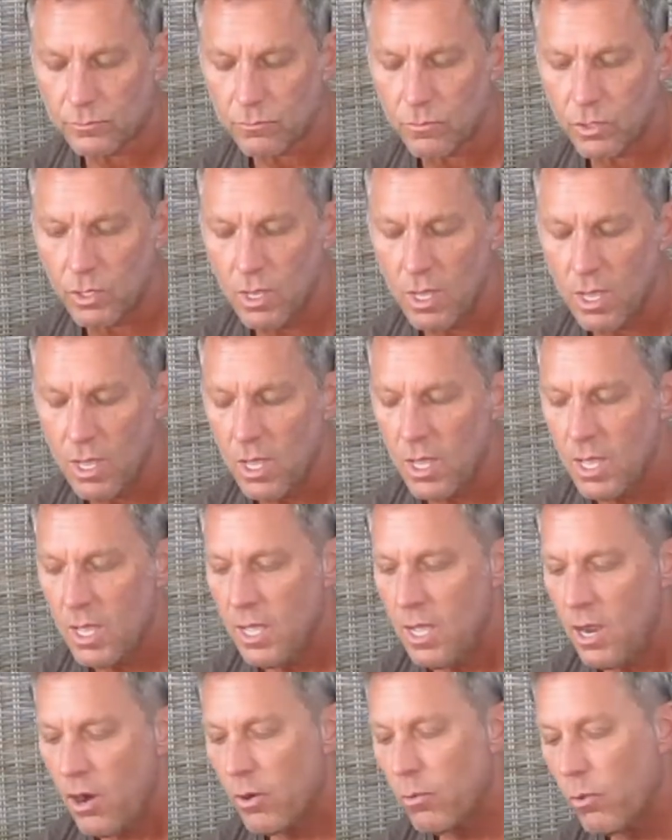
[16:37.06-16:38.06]

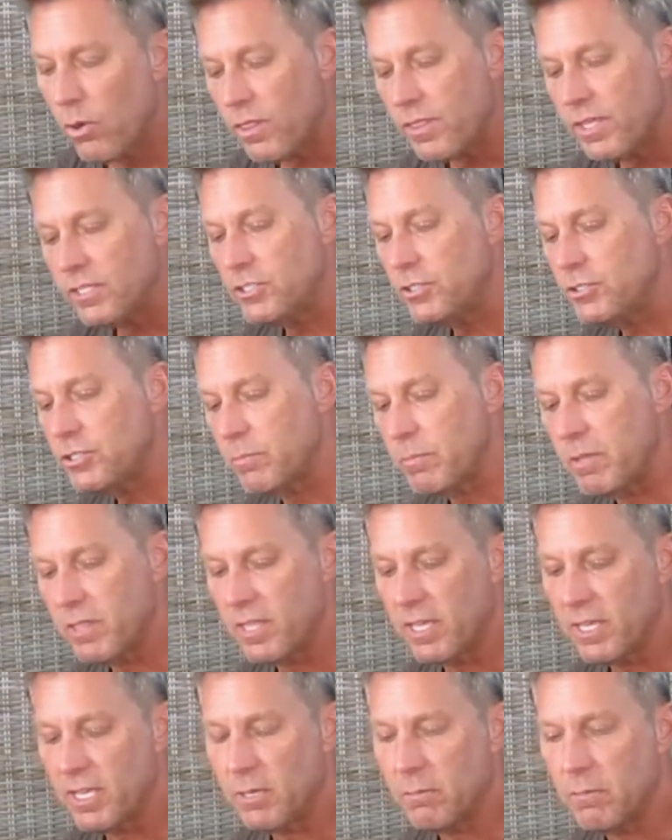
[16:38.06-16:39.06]
All right, one of the things you should be
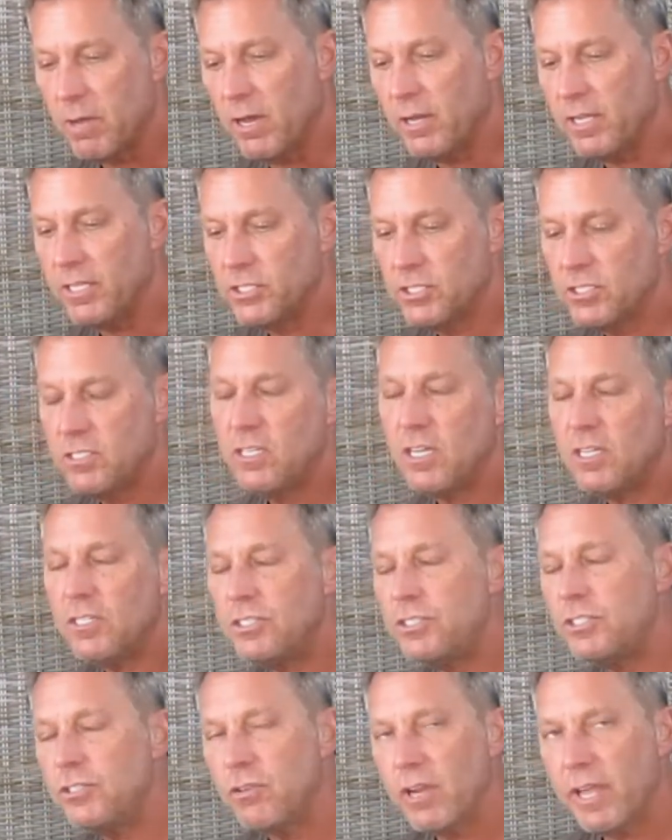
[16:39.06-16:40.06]
thinking about is
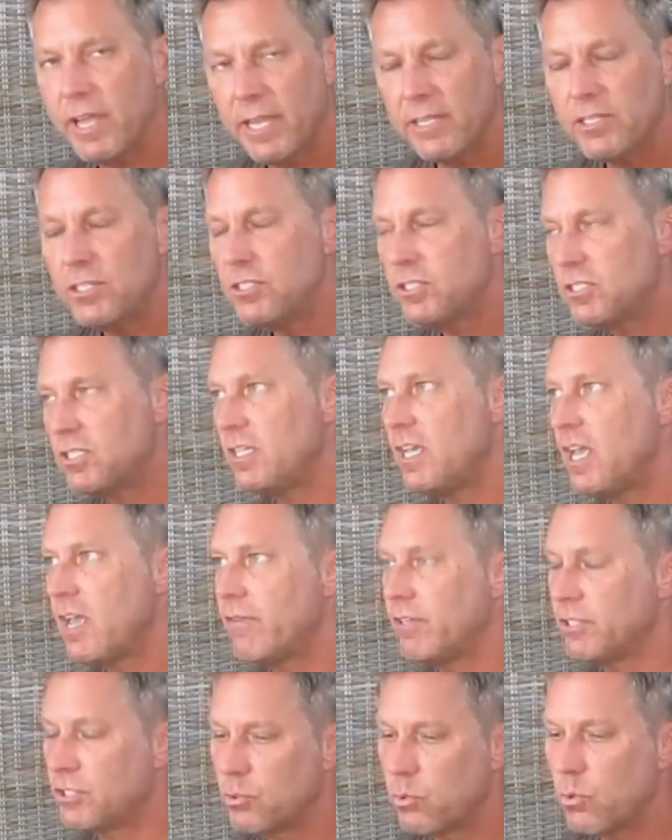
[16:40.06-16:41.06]
does your agency have
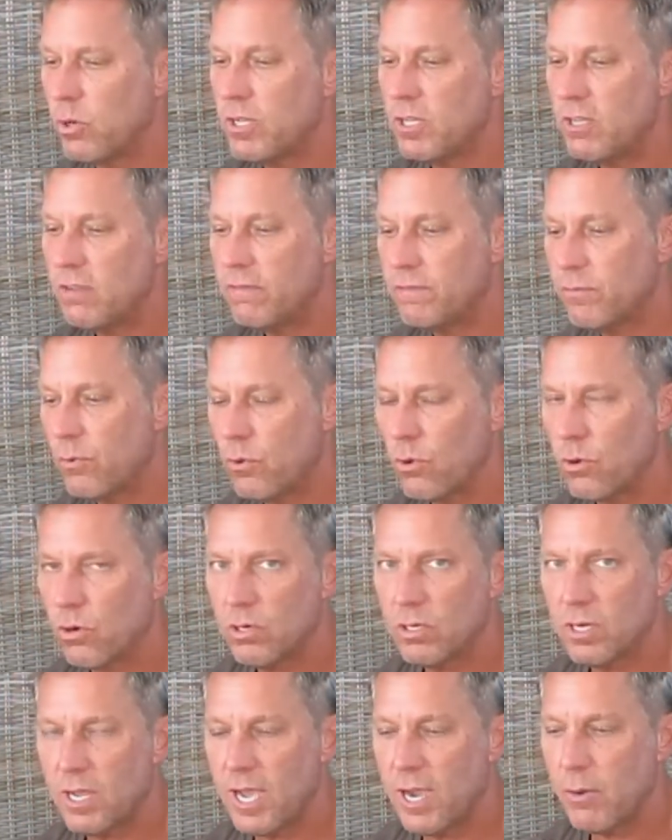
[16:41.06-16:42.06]
a
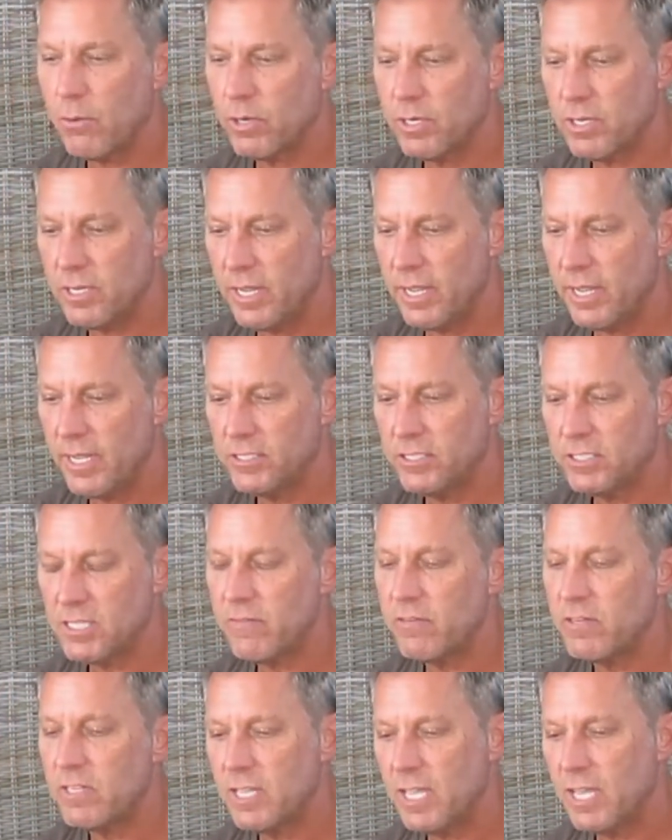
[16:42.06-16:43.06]
24 hour a day,
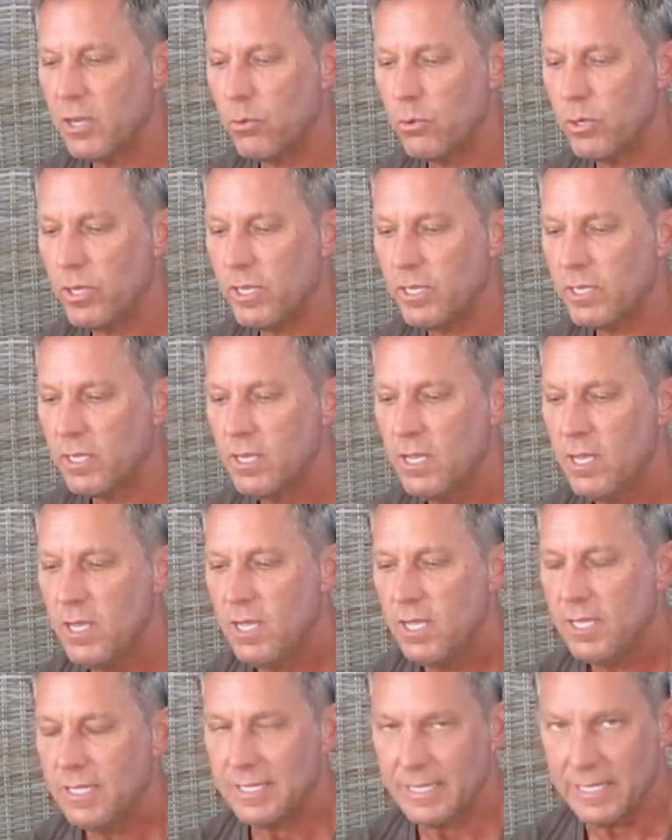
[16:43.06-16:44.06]
seven day a week
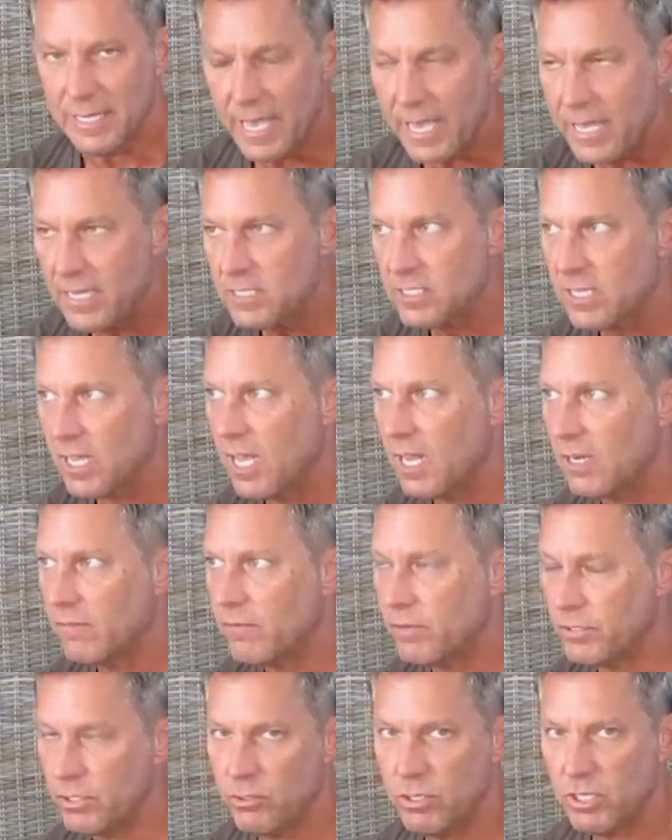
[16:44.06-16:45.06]
liaison
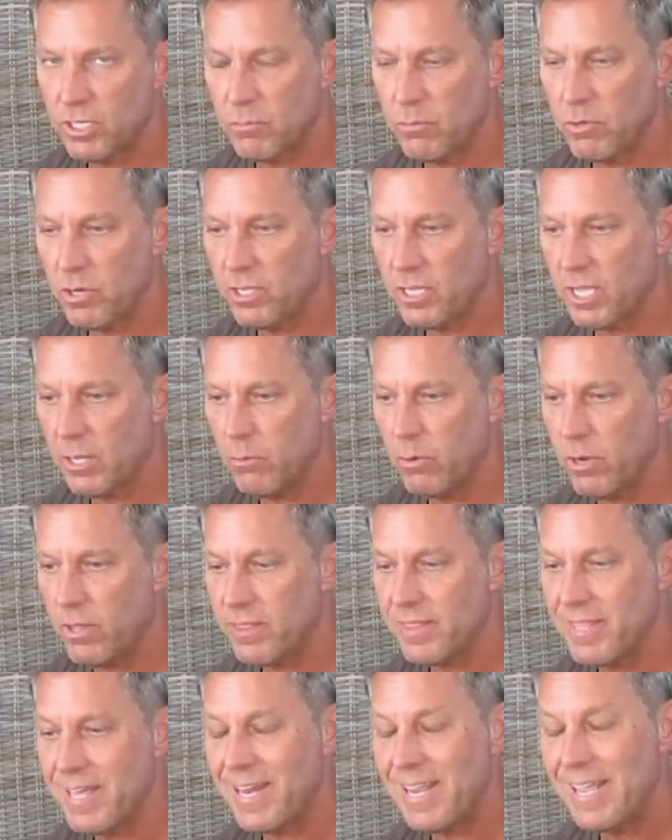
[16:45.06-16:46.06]
for you to communicate with
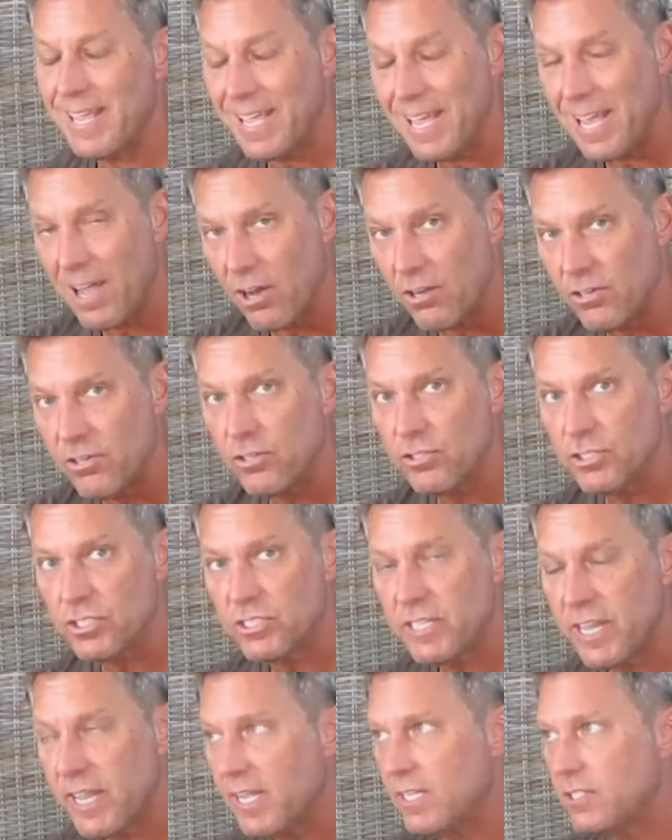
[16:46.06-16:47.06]
that
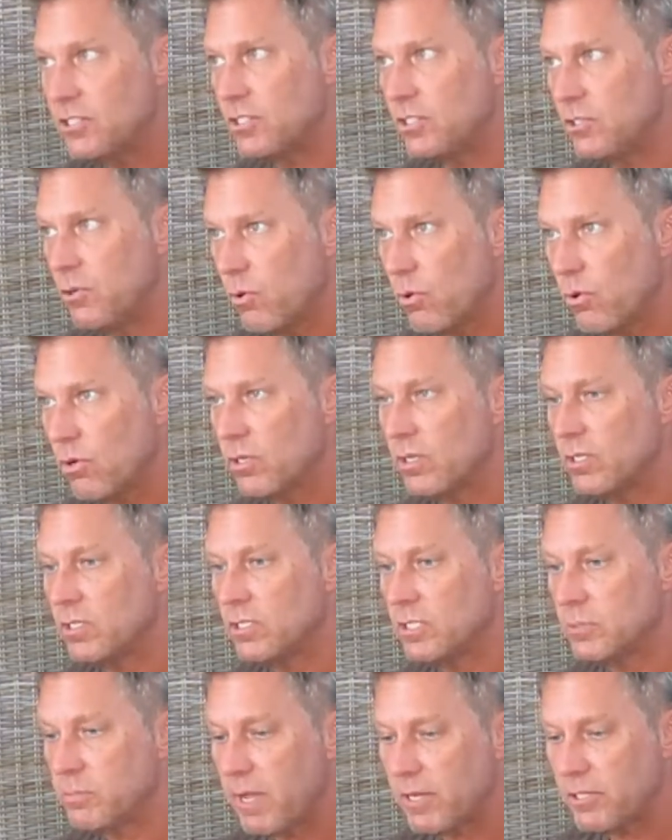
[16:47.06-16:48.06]
understands your
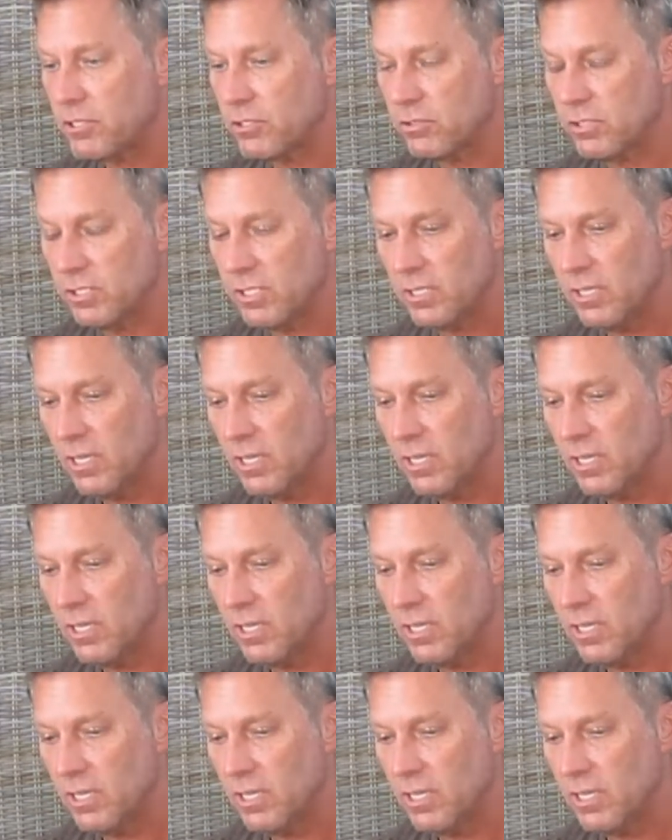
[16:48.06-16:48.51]
specialty?